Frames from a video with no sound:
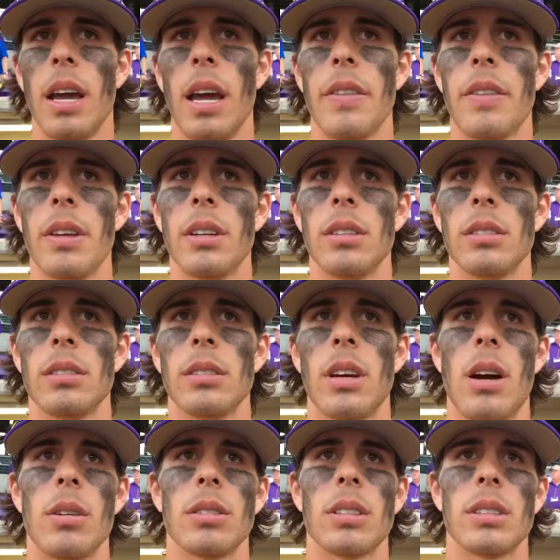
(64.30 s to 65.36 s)
And then
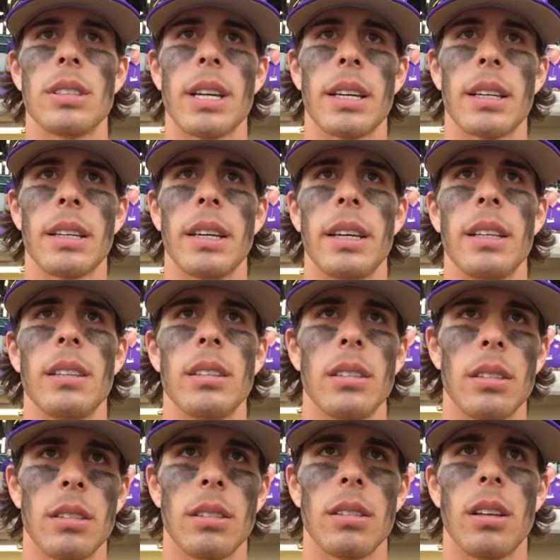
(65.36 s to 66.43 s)
I was on second again,
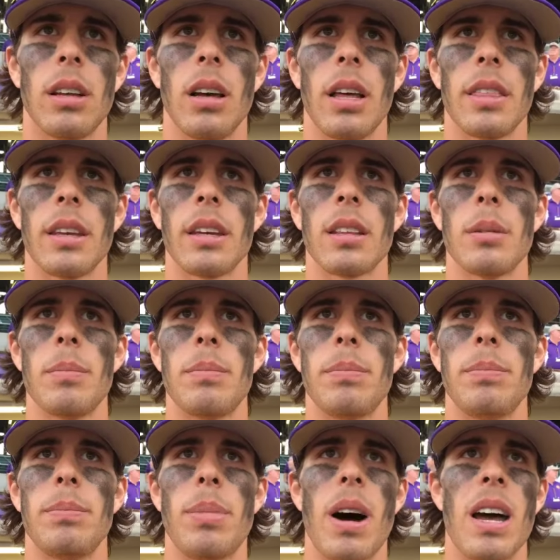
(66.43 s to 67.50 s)
I think in the
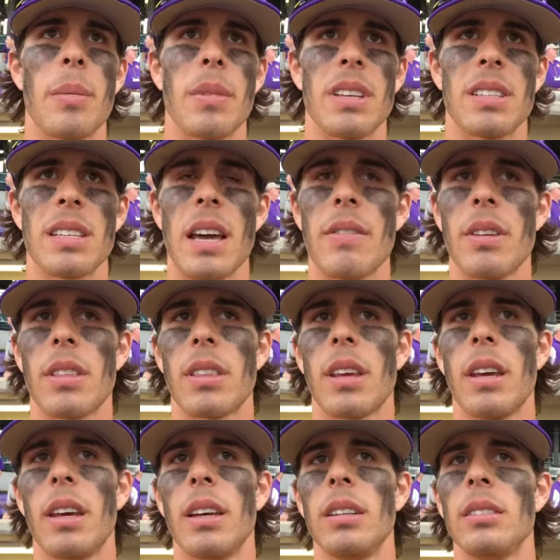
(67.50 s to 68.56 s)
bottom of the seventh,
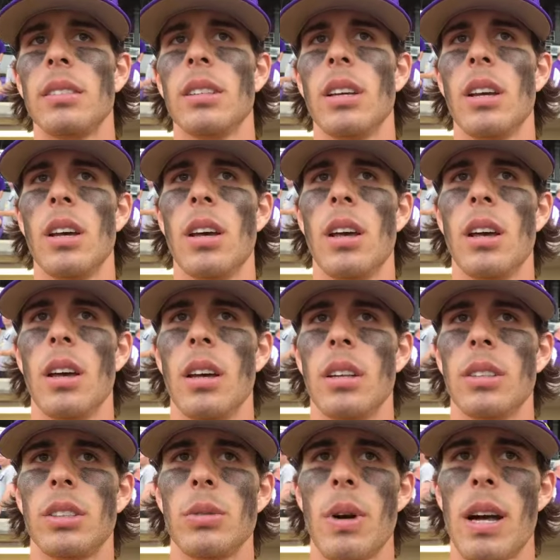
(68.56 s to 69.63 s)
and
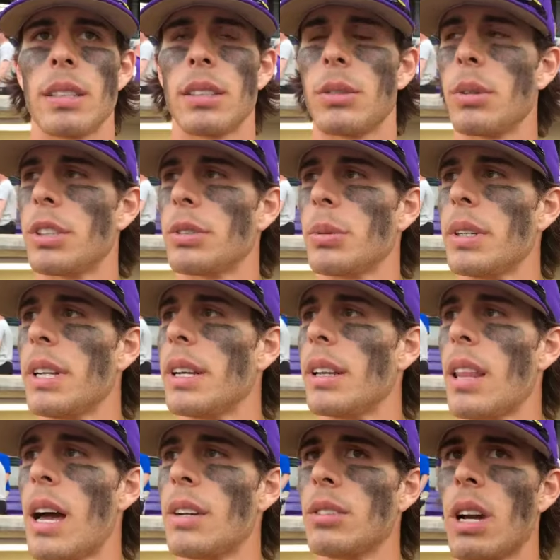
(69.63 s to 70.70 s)
two outs, and Chris Reed hit a
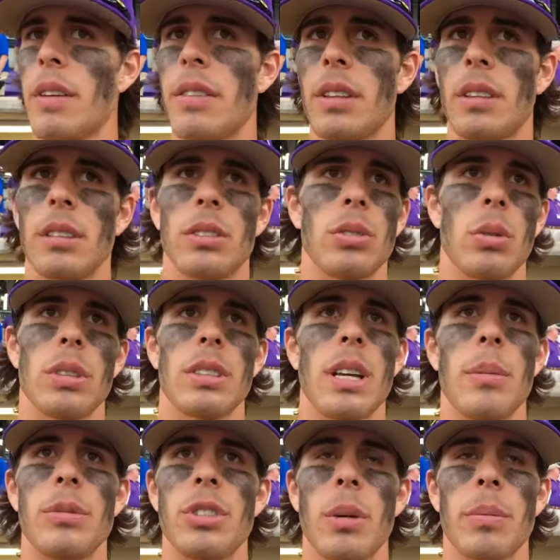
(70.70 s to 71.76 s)
line drive that the
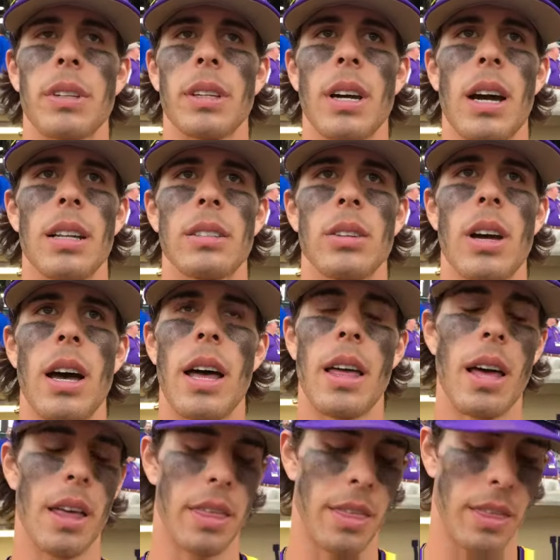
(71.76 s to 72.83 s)
shortstop jumped and caught.
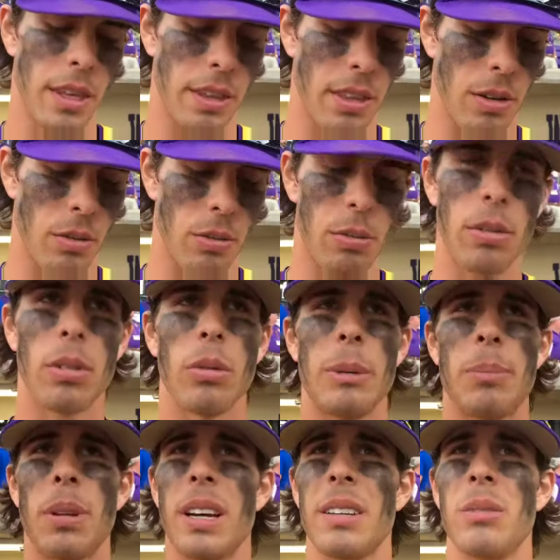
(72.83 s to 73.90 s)
So I think that we
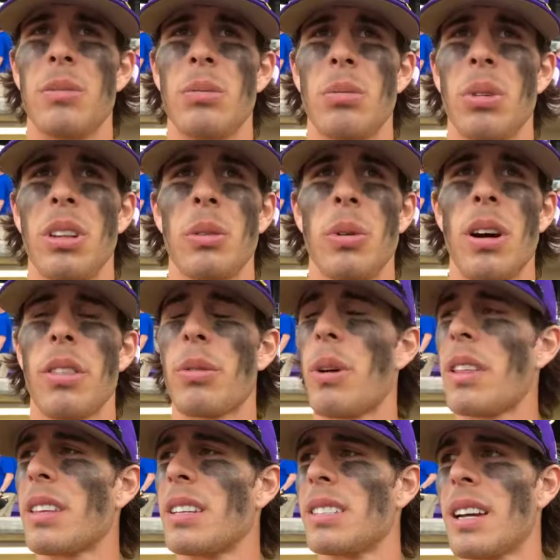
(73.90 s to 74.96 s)
played really well
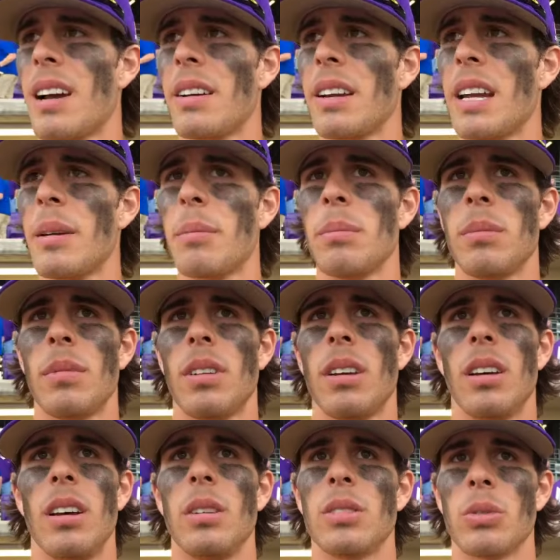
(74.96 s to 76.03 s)
throughout the entire game. It
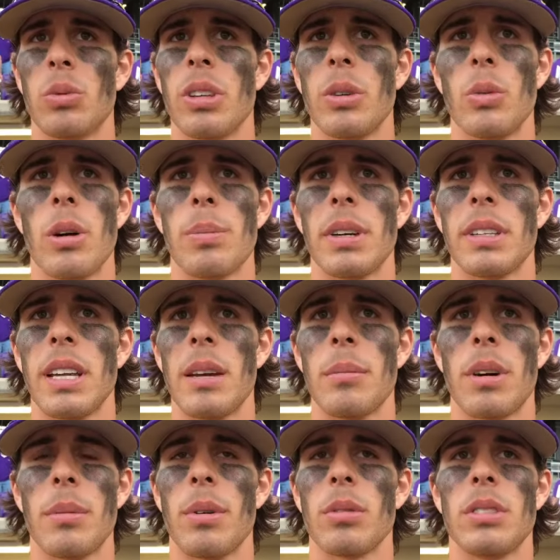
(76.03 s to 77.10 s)
was a really well-played game
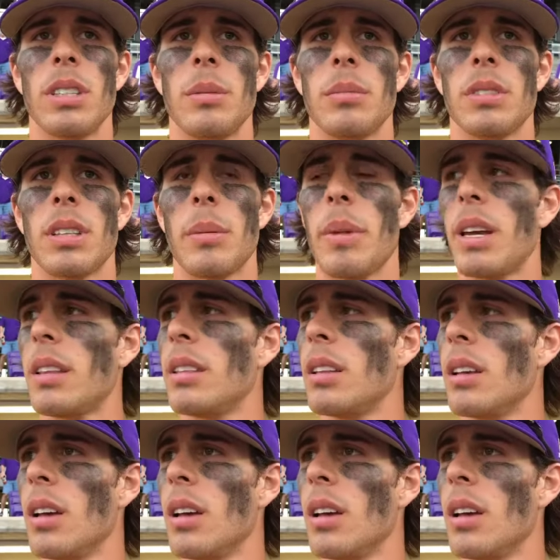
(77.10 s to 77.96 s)
by both teams. They made